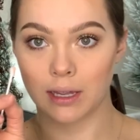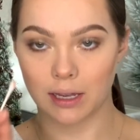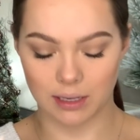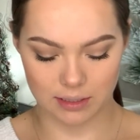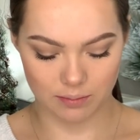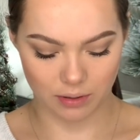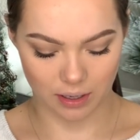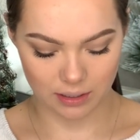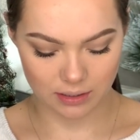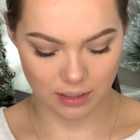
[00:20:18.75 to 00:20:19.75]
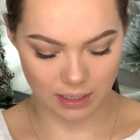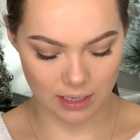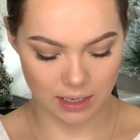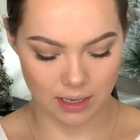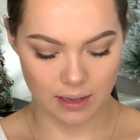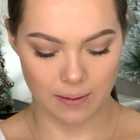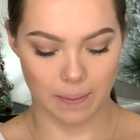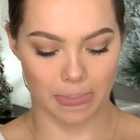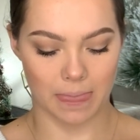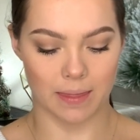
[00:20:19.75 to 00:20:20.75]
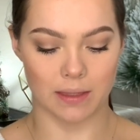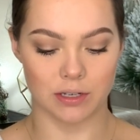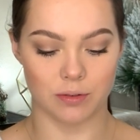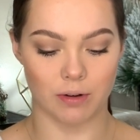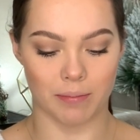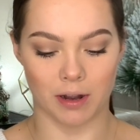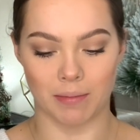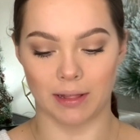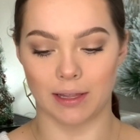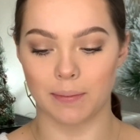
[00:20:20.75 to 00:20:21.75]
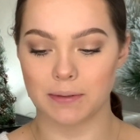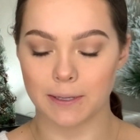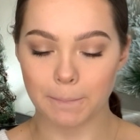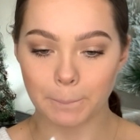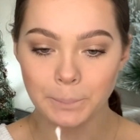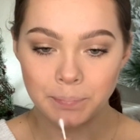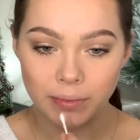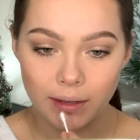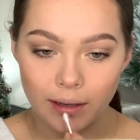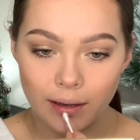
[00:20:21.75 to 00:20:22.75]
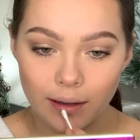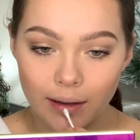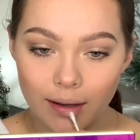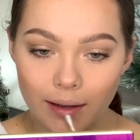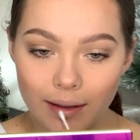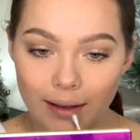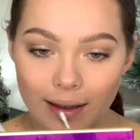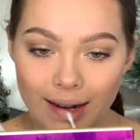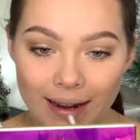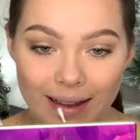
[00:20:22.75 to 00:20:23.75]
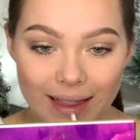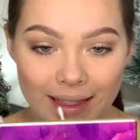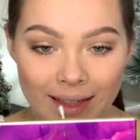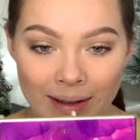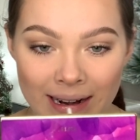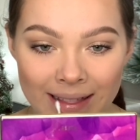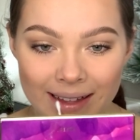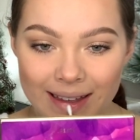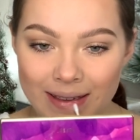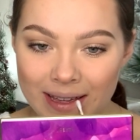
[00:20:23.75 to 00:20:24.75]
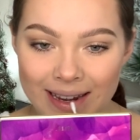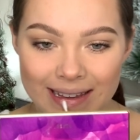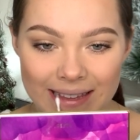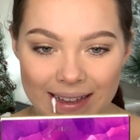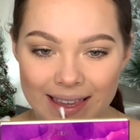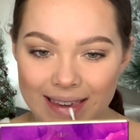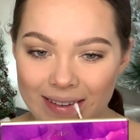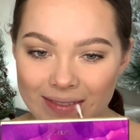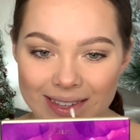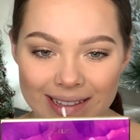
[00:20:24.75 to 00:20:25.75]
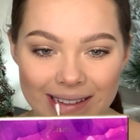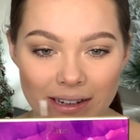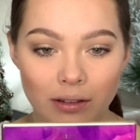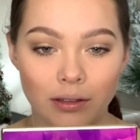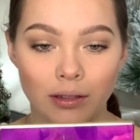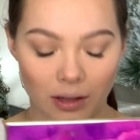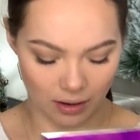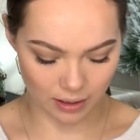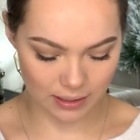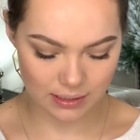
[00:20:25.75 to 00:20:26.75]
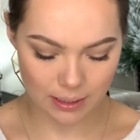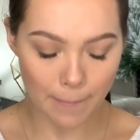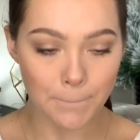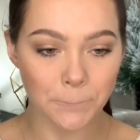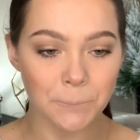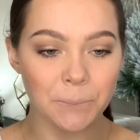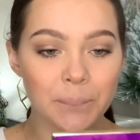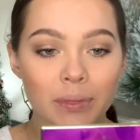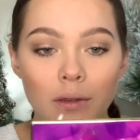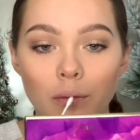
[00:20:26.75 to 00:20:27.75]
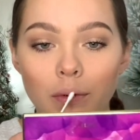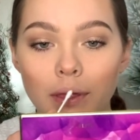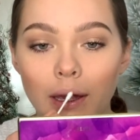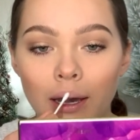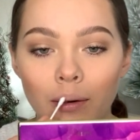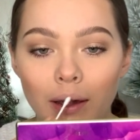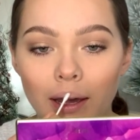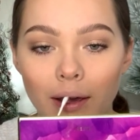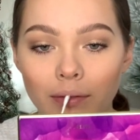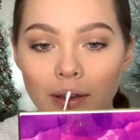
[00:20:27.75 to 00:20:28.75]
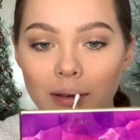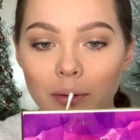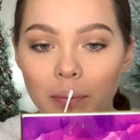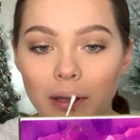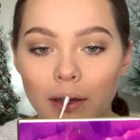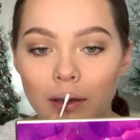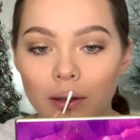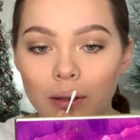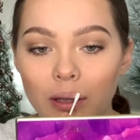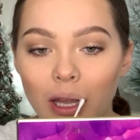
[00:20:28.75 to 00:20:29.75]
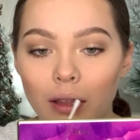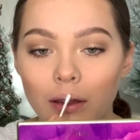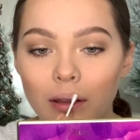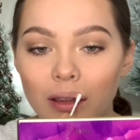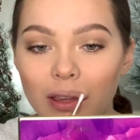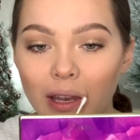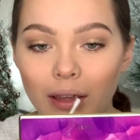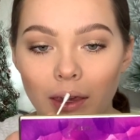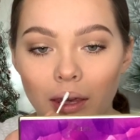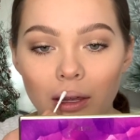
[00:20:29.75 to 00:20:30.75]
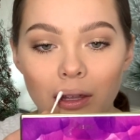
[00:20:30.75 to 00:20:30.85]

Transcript: and get some product on it and then just rub it on my lips. And what I like about it is that it gives a little gloss without having to be sticky.